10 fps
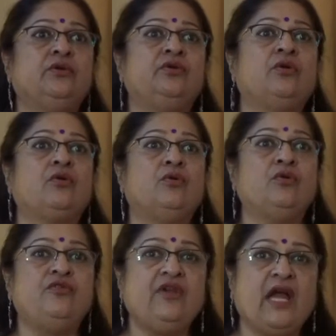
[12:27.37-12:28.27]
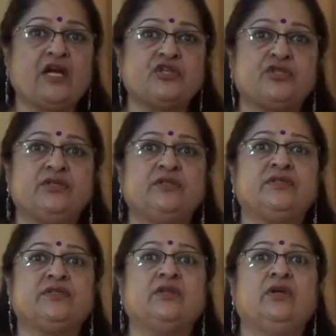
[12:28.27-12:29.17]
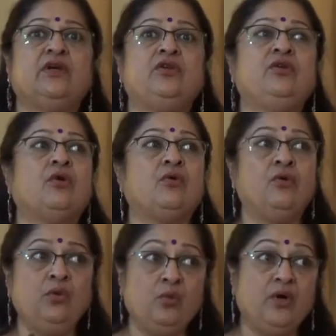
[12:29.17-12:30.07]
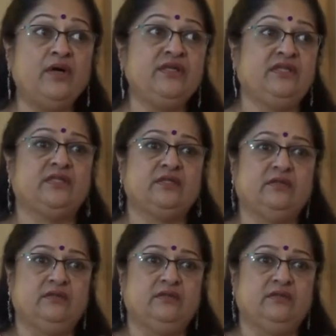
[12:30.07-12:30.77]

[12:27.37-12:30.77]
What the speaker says: your own reactions, your own words,